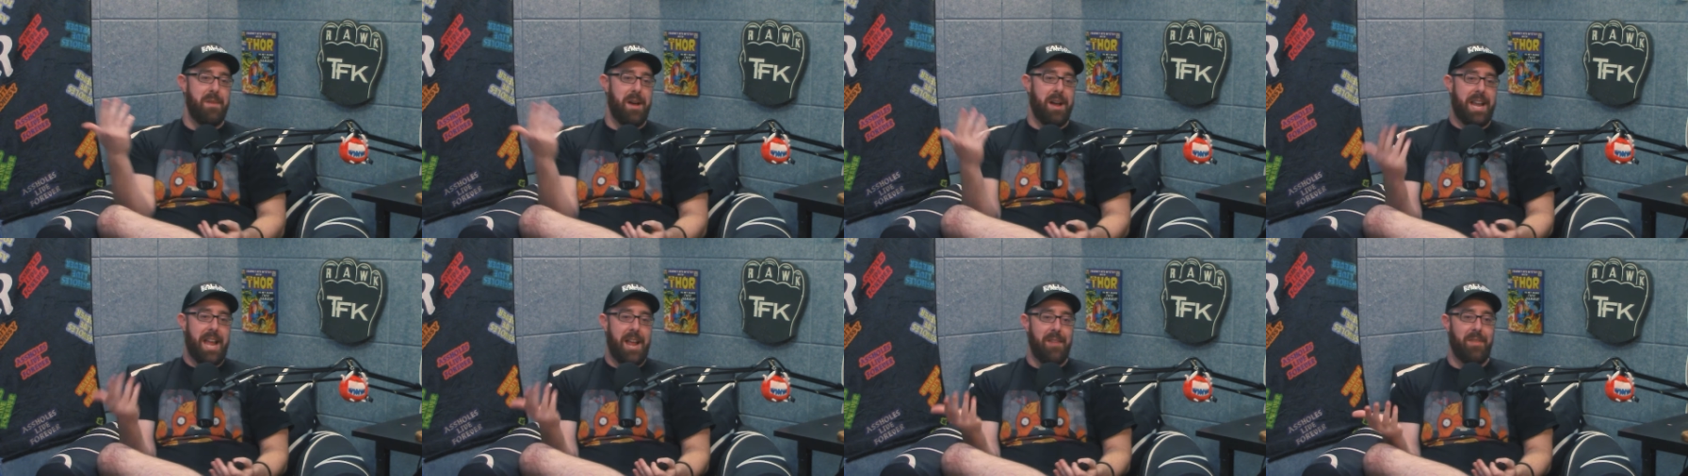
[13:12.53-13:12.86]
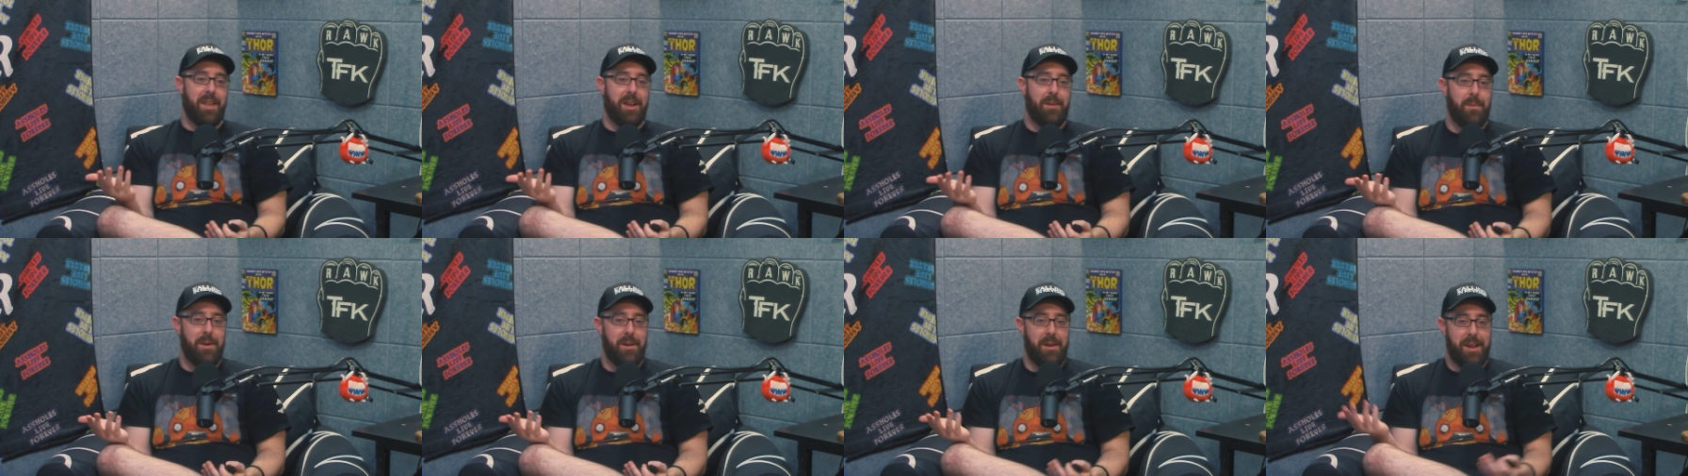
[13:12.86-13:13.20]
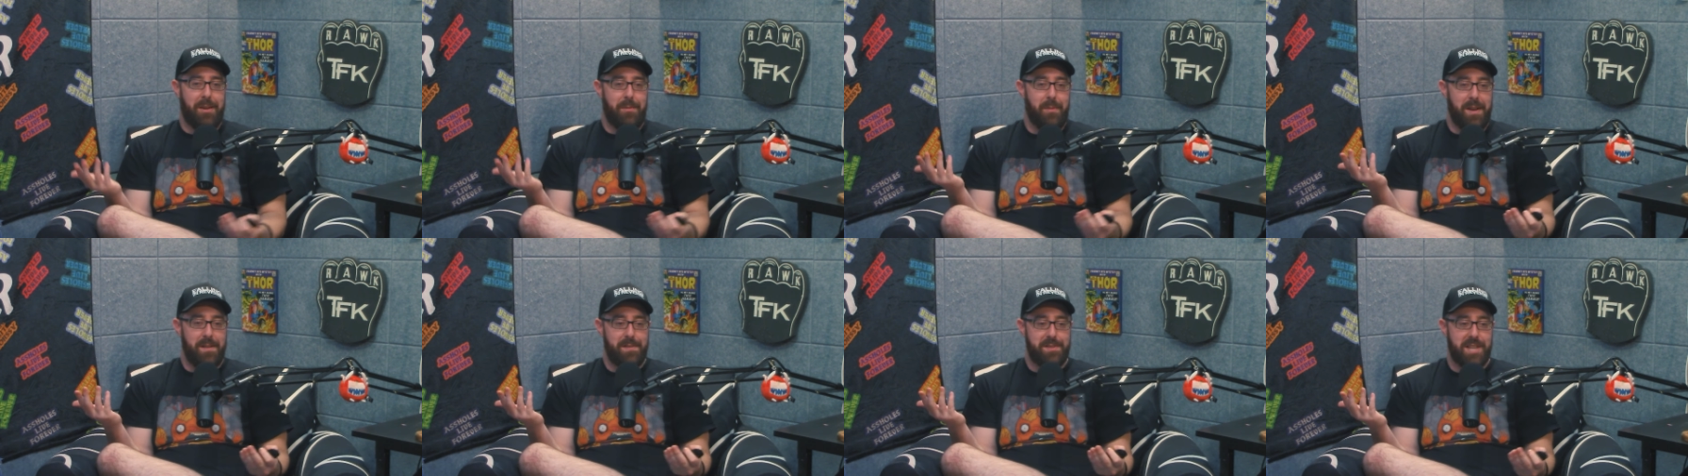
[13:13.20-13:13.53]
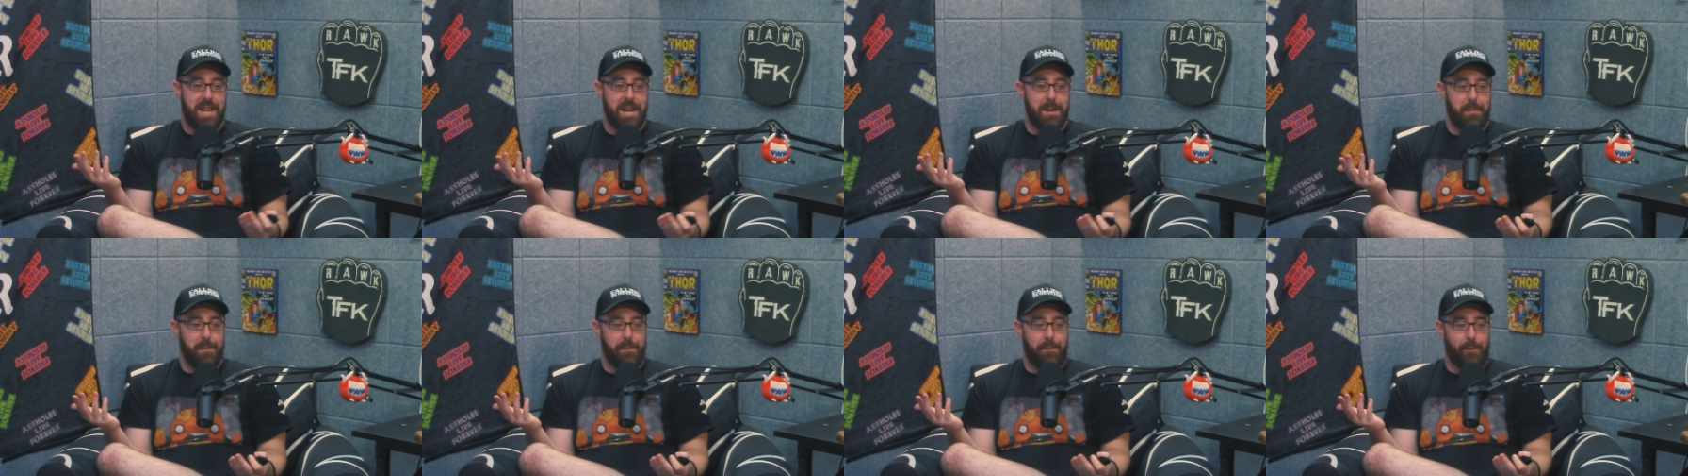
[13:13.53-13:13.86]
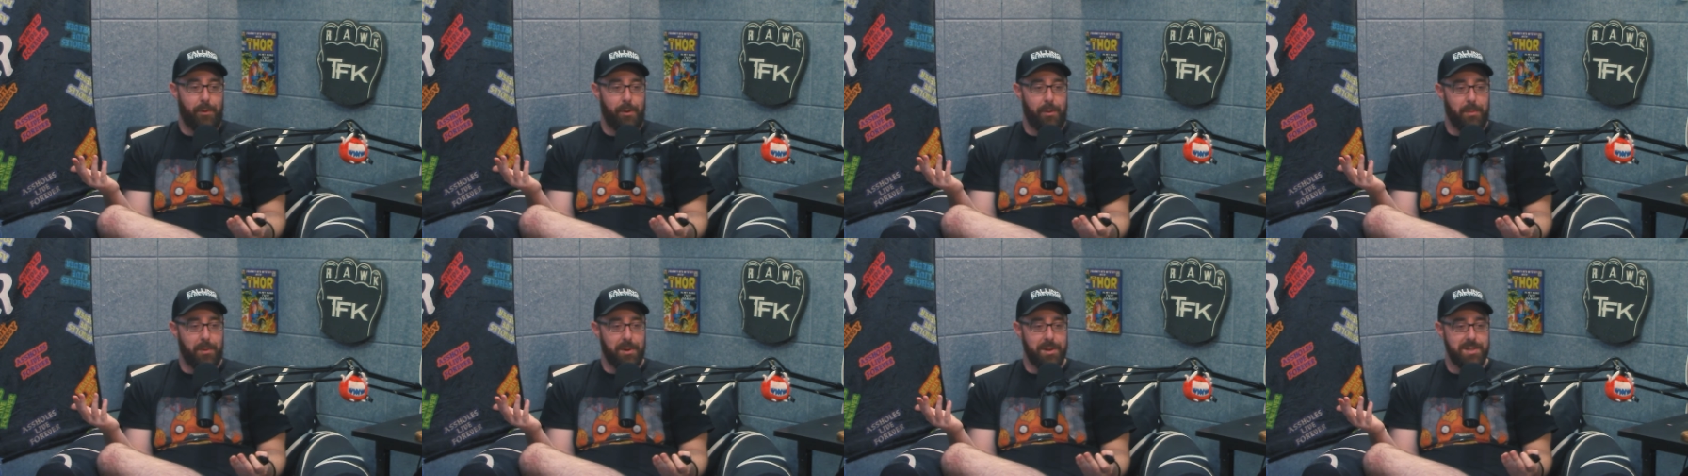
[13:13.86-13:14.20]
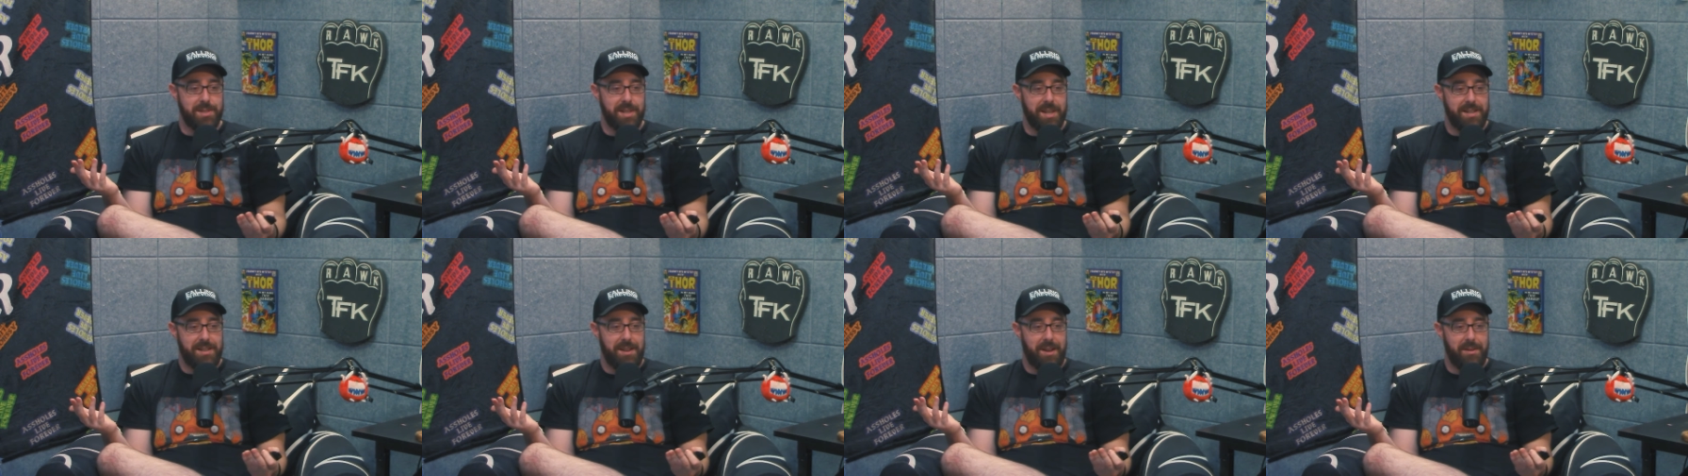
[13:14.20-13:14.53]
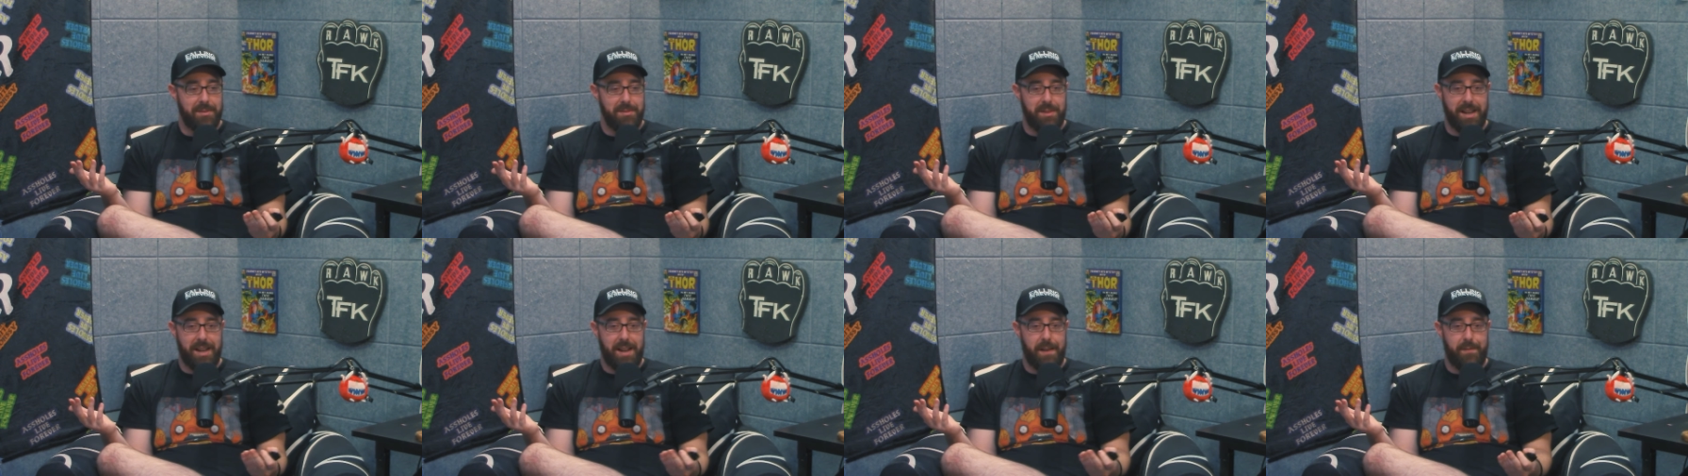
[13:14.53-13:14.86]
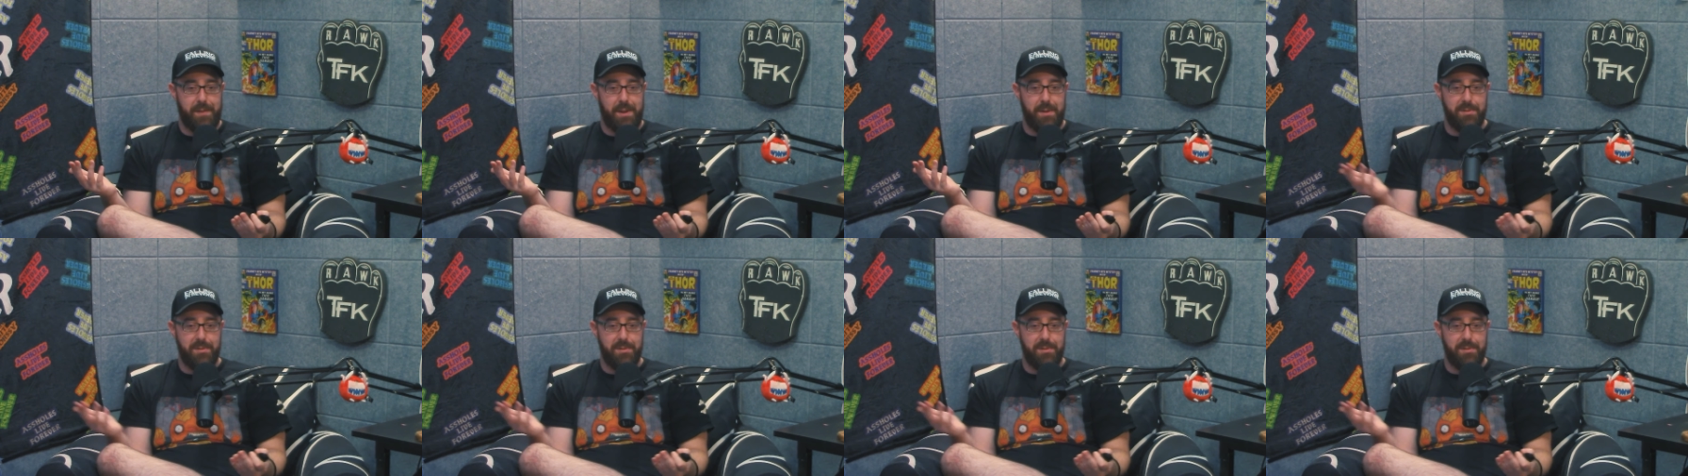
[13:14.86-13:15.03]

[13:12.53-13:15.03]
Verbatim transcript: again like like we've said it before where it's like no like if